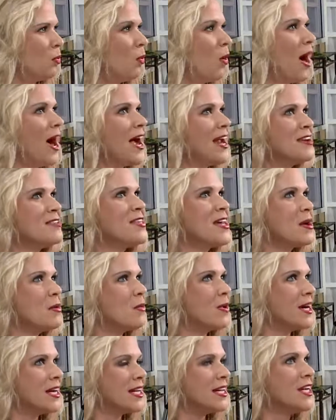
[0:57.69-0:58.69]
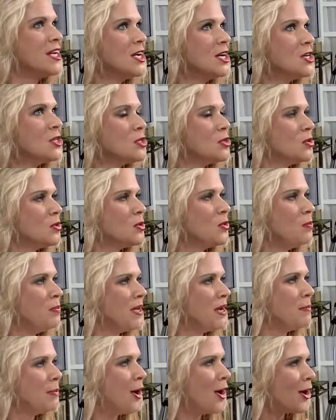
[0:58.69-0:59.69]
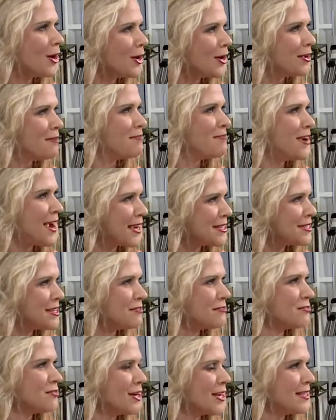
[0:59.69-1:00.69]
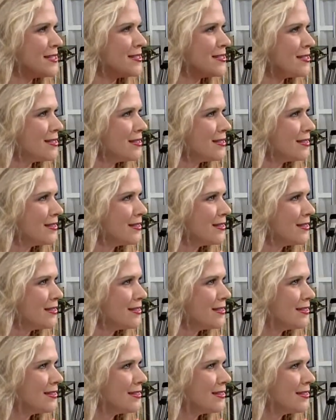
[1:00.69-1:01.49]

Why do they want to be a part of Facts Up Front? So